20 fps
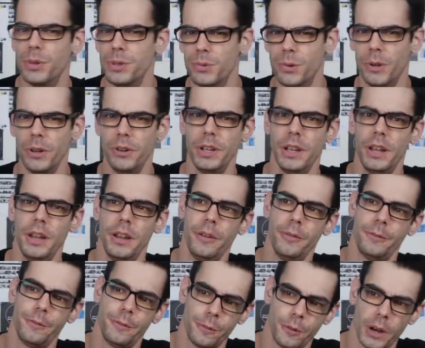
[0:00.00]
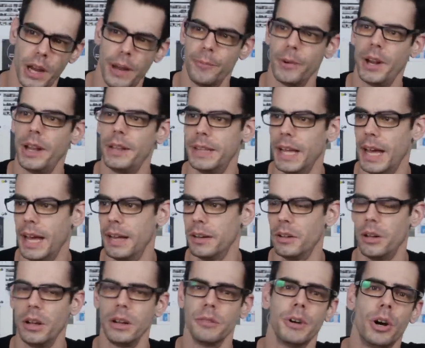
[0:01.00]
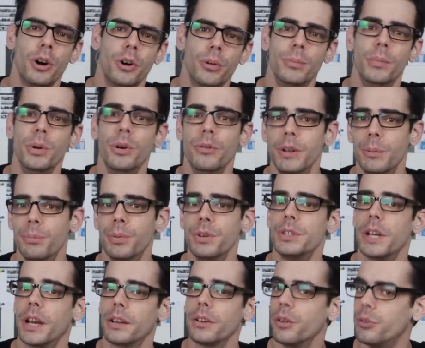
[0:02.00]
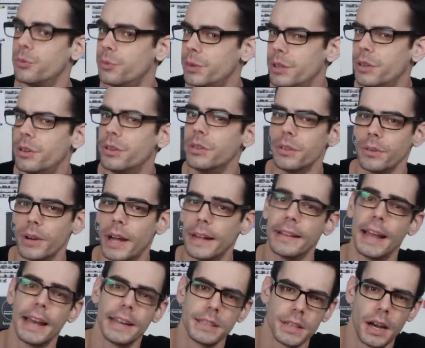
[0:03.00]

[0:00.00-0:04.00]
was really a frame rate that a lot of home movie projectors would use around that